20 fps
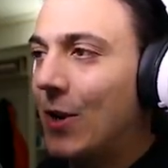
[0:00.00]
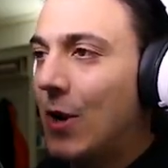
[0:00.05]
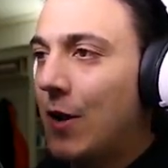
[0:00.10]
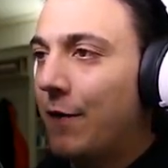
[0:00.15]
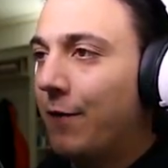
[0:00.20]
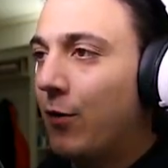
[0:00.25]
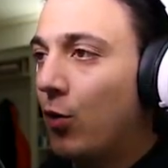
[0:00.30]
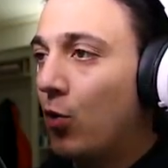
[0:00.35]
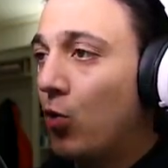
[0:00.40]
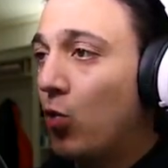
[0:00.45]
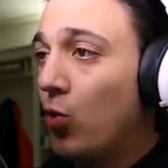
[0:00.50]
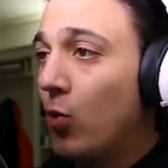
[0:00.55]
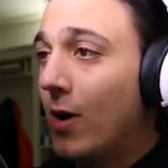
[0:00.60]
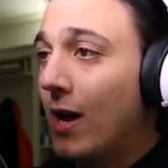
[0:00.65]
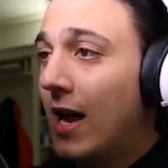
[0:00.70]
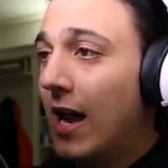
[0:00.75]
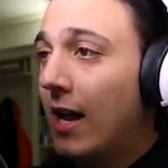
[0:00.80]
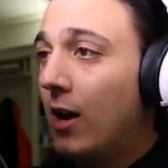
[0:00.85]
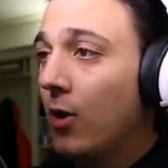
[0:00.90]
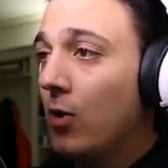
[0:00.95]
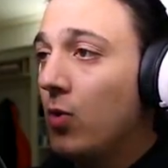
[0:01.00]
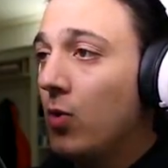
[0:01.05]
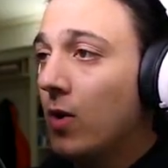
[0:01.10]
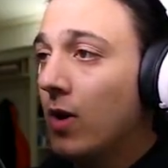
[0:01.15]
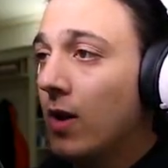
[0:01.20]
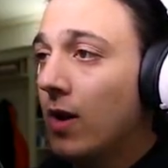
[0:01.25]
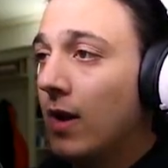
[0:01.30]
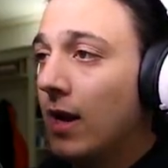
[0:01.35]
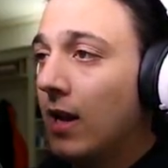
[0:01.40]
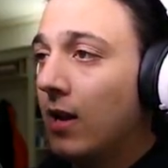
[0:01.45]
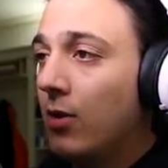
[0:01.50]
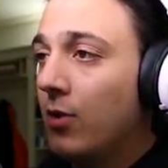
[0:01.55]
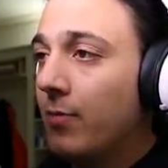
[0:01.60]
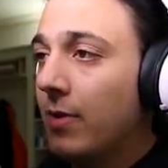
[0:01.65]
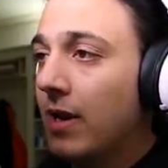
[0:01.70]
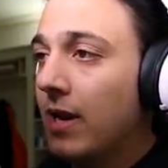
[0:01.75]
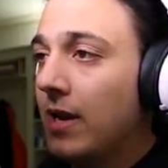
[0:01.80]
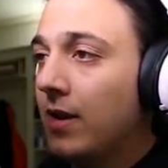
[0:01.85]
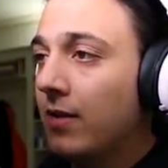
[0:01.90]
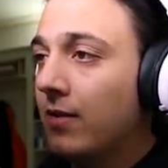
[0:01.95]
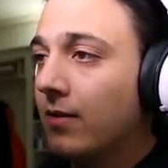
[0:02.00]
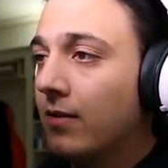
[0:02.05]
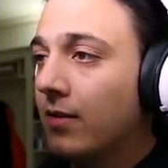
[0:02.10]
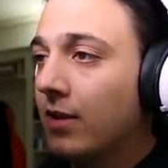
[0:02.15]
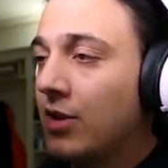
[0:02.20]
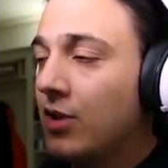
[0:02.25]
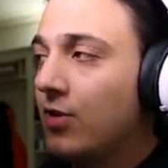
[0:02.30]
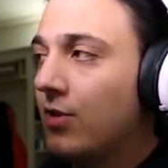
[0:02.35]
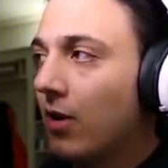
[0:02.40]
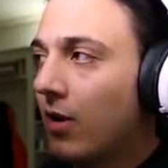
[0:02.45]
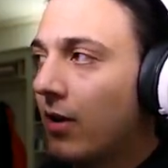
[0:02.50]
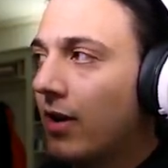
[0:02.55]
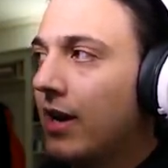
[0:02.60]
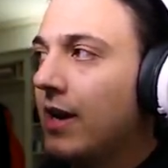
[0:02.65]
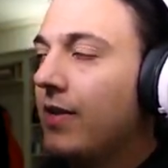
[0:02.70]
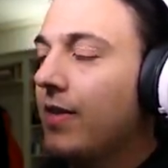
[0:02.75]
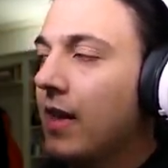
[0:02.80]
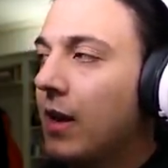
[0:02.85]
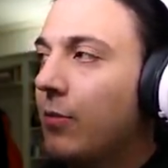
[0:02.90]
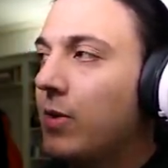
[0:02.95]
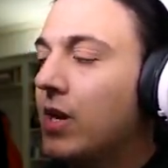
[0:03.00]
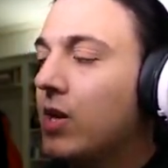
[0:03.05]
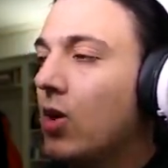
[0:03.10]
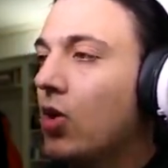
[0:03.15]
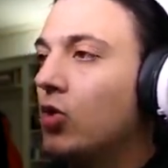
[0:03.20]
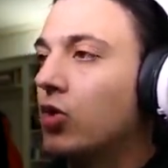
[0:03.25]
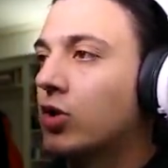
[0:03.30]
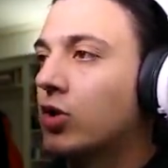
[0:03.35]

for... Oh, hello. Hello, mate. Can you die? There we go.